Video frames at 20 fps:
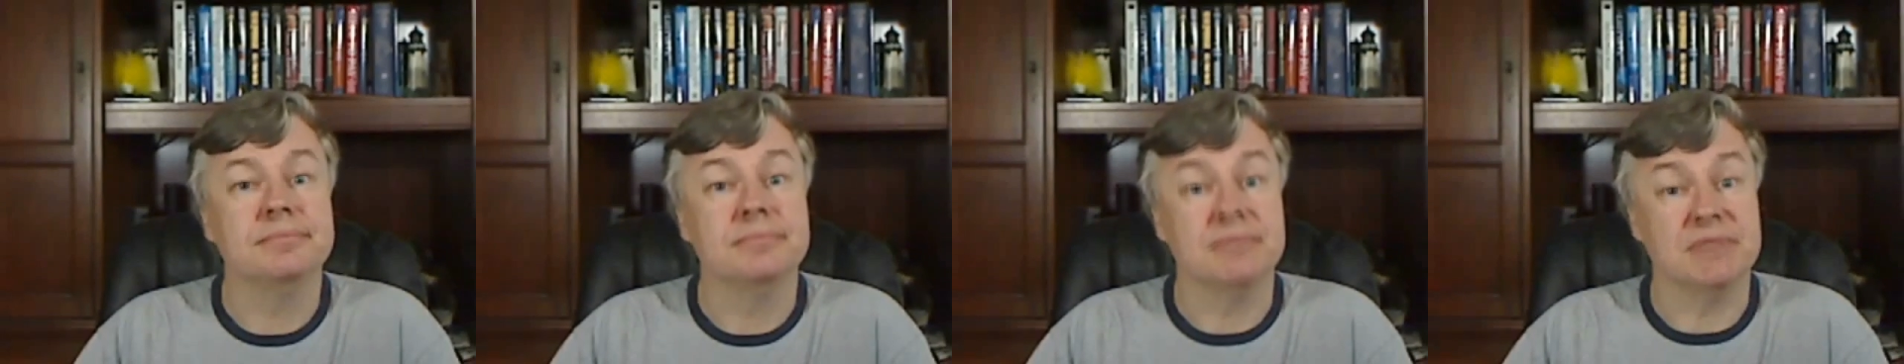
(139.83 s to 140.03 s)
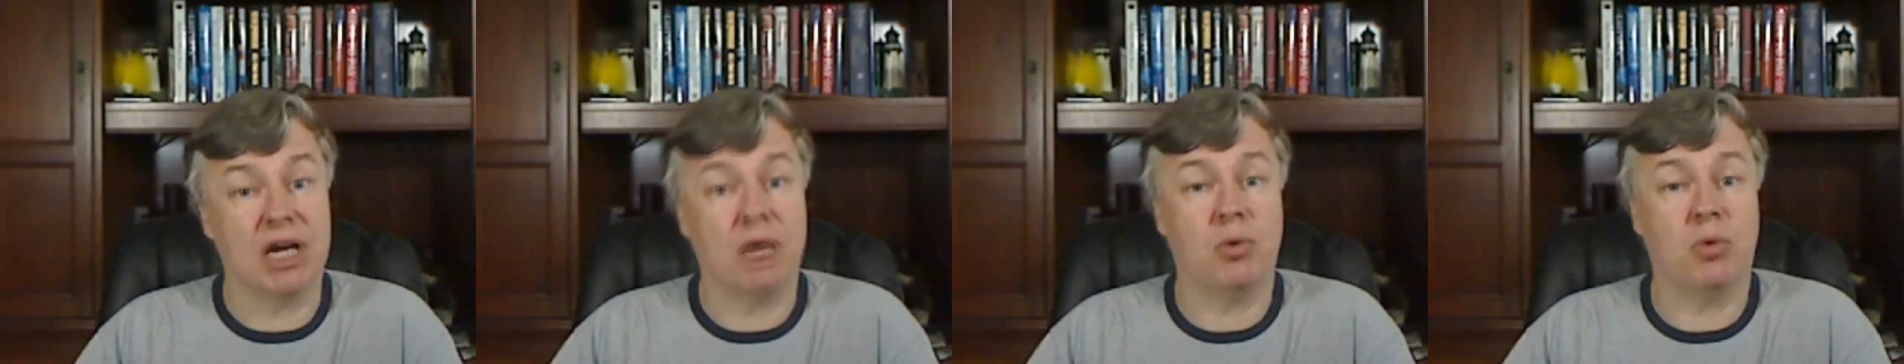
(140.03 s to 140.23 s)

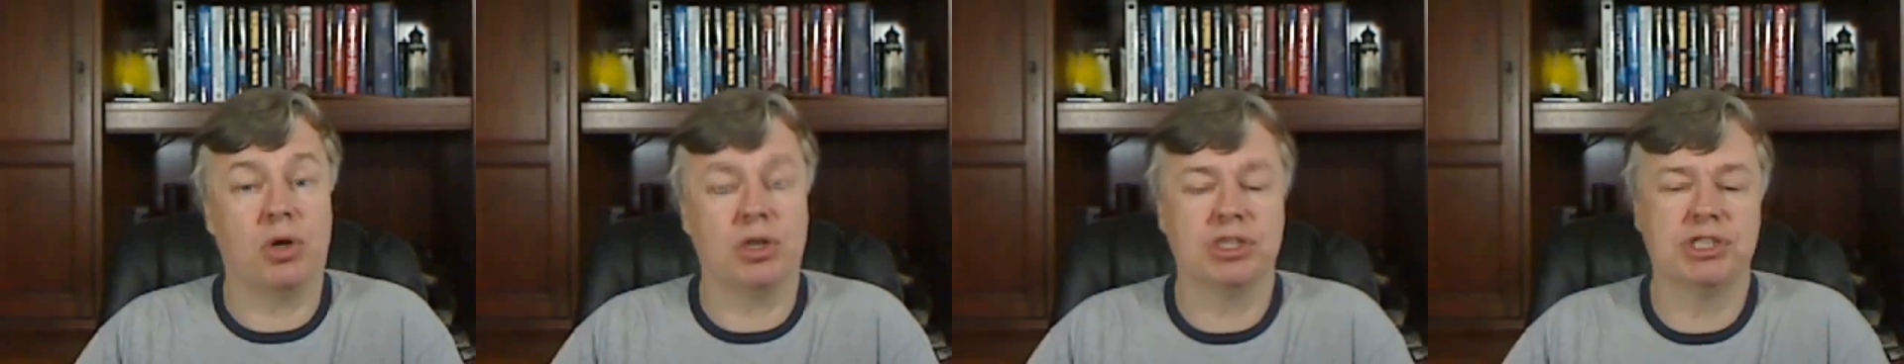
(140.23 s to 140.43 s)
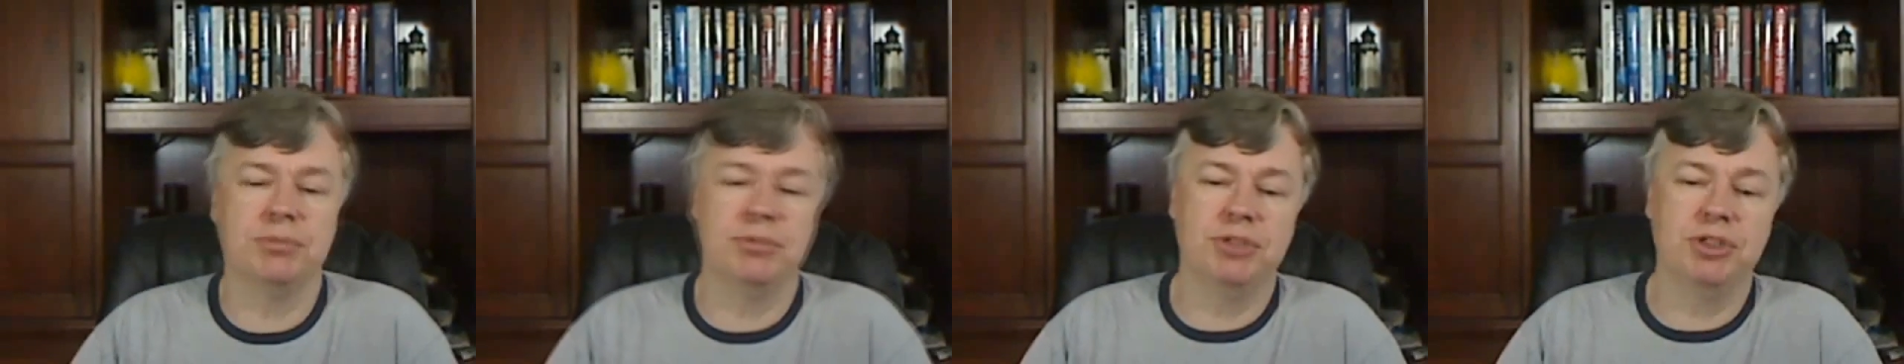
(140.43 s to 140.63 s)
Now
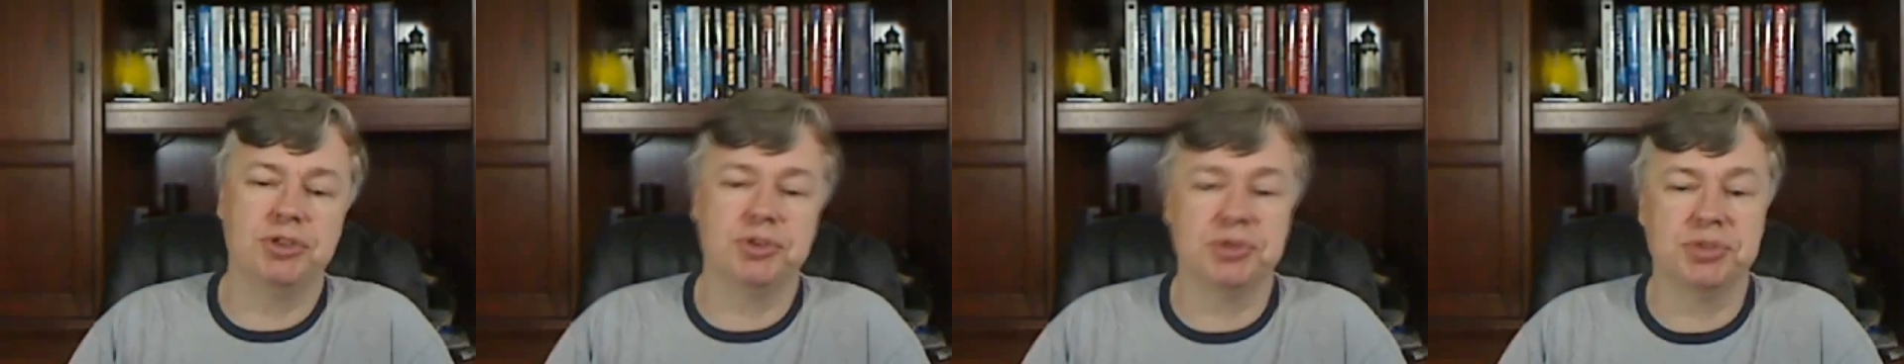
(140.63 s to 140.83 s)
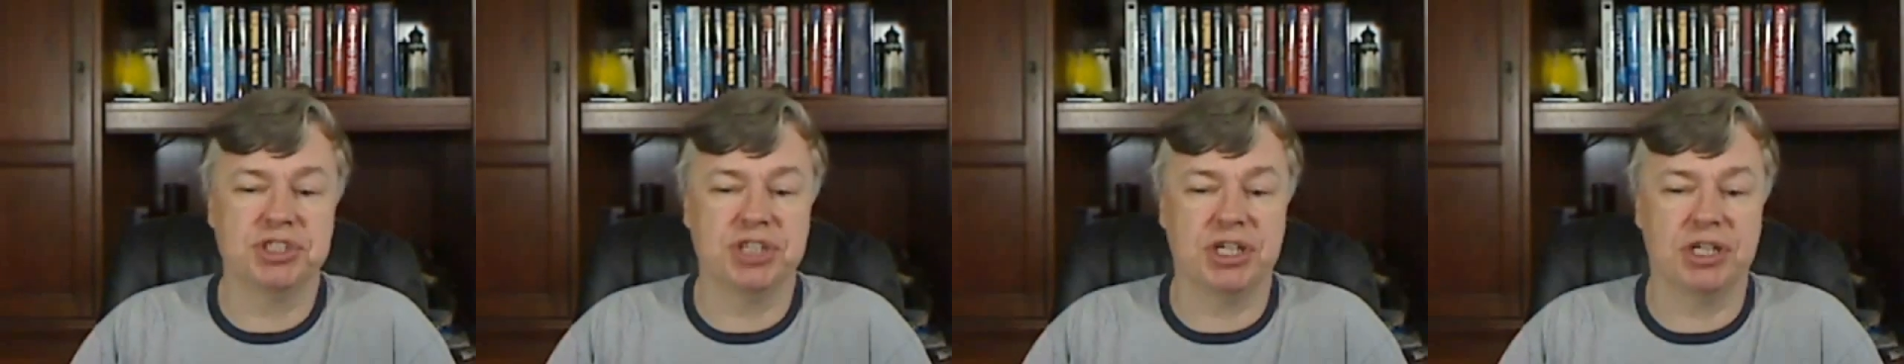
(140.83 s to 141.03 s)
Washington
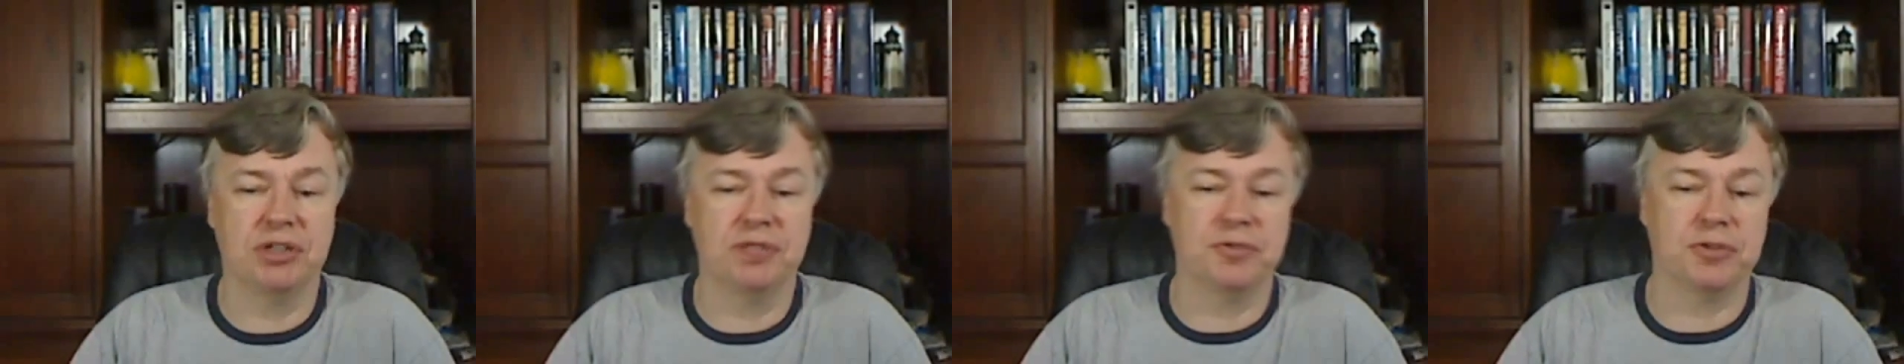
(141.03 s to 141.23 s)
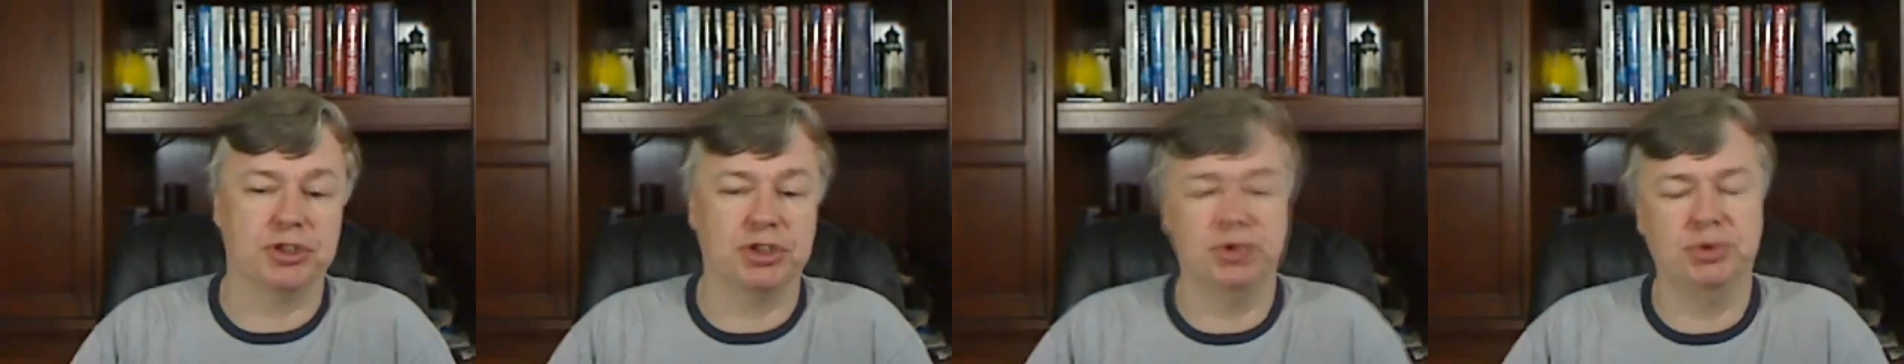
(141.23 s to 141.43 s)
Mutual is selling
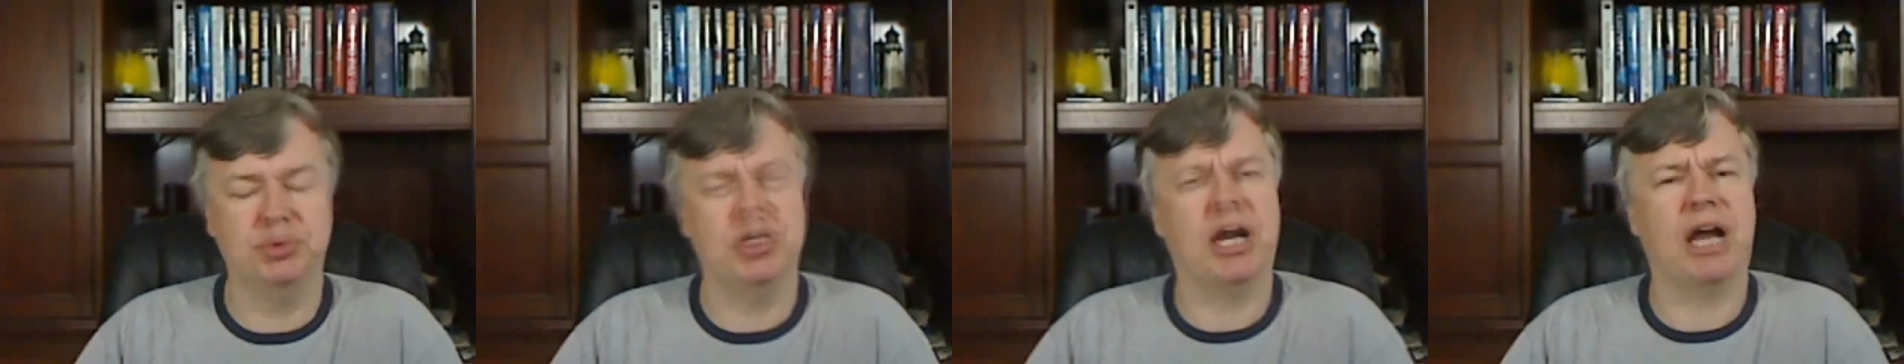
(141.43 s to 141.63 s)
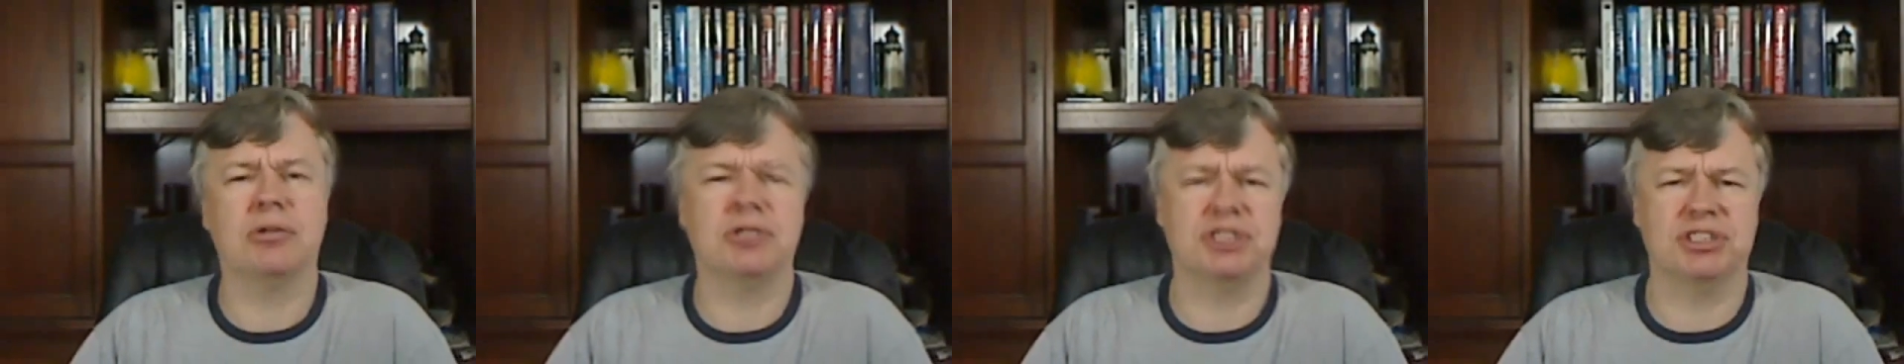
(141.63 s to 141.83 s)
for
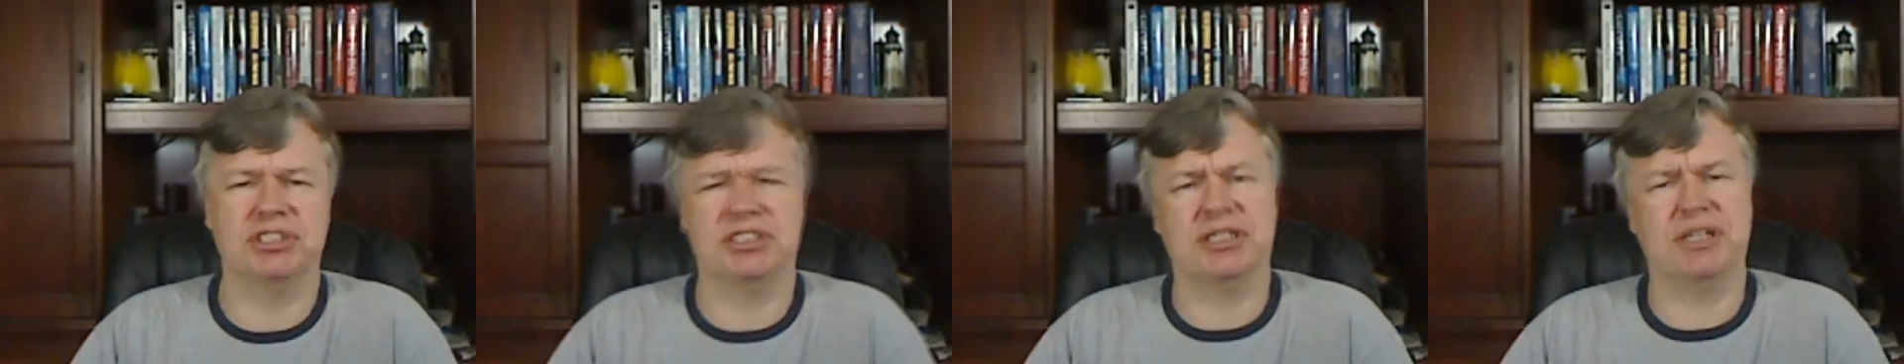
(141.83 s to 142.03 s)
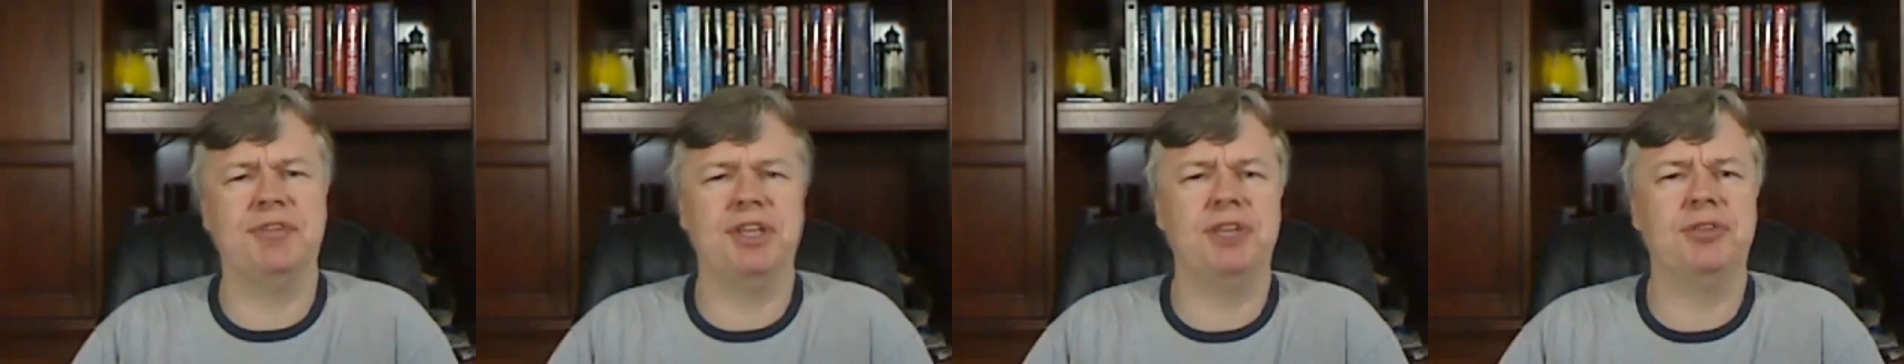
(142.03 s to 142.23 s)

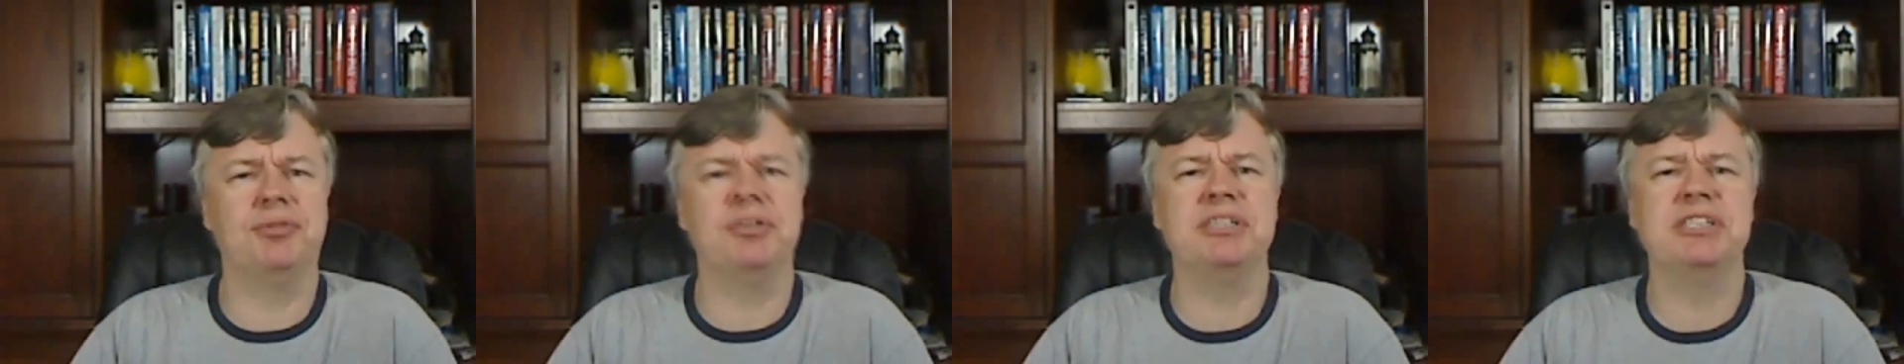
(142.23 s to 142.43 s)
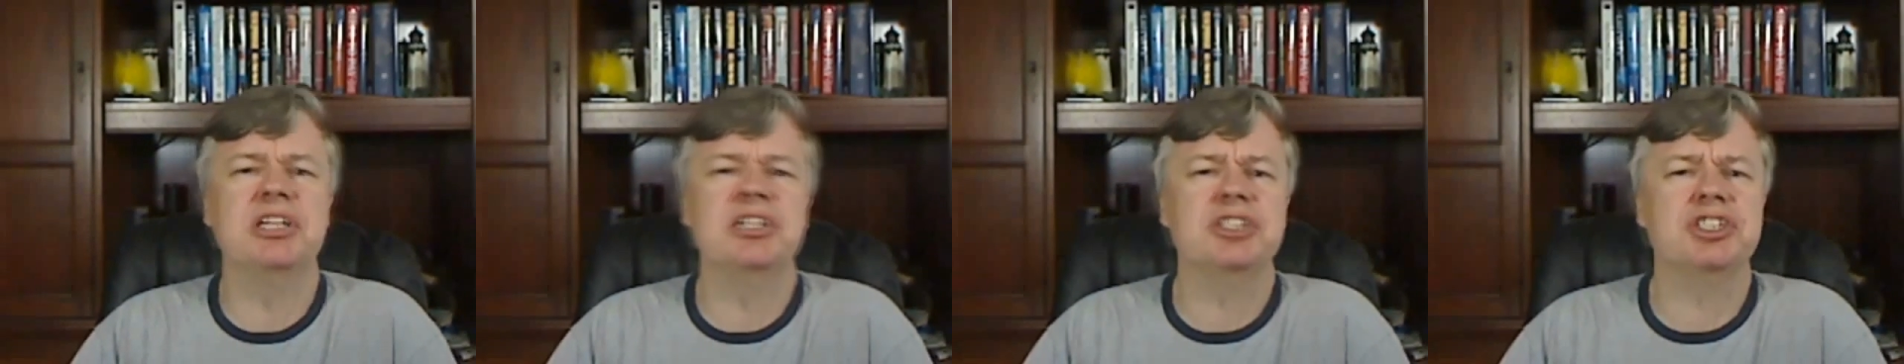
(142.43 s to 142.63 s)

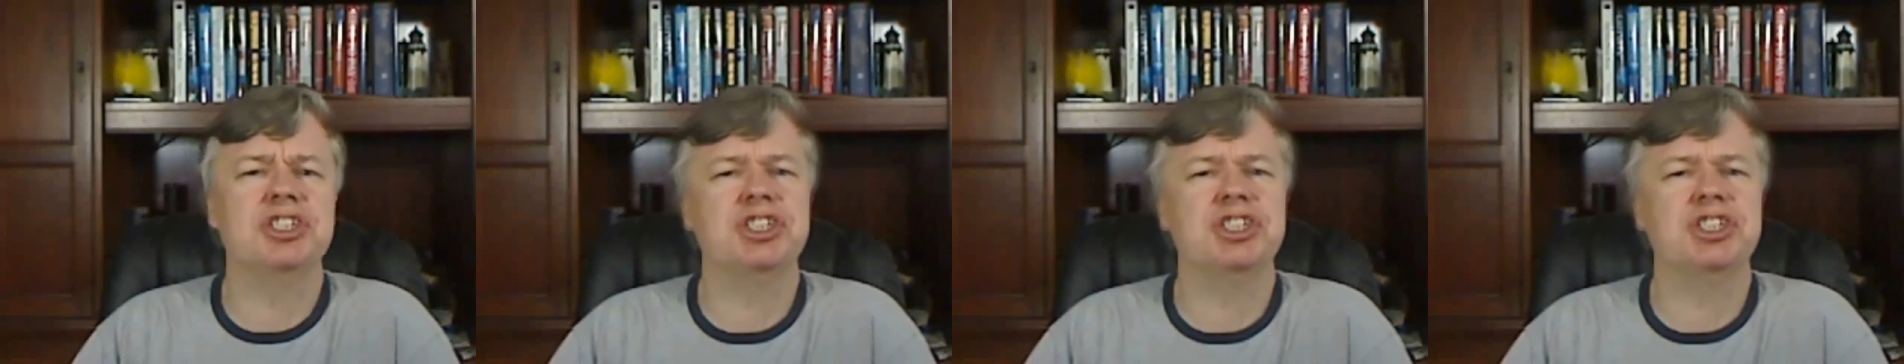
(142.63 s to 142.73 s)
$2.73